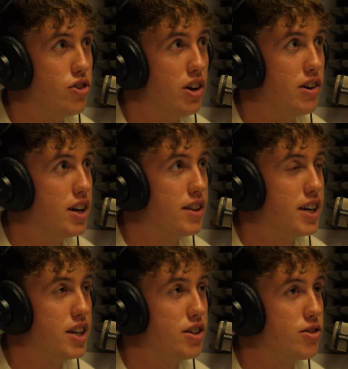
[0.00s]
Generally, I
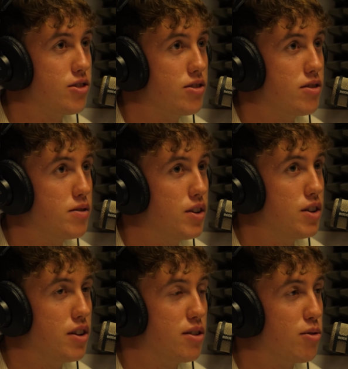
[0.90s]
think it's
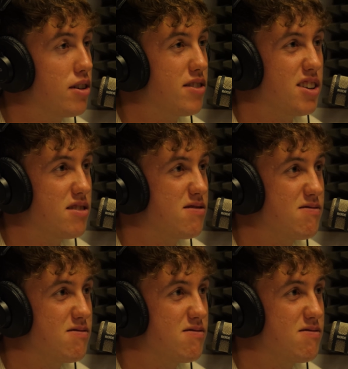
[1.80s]
the thrill of it.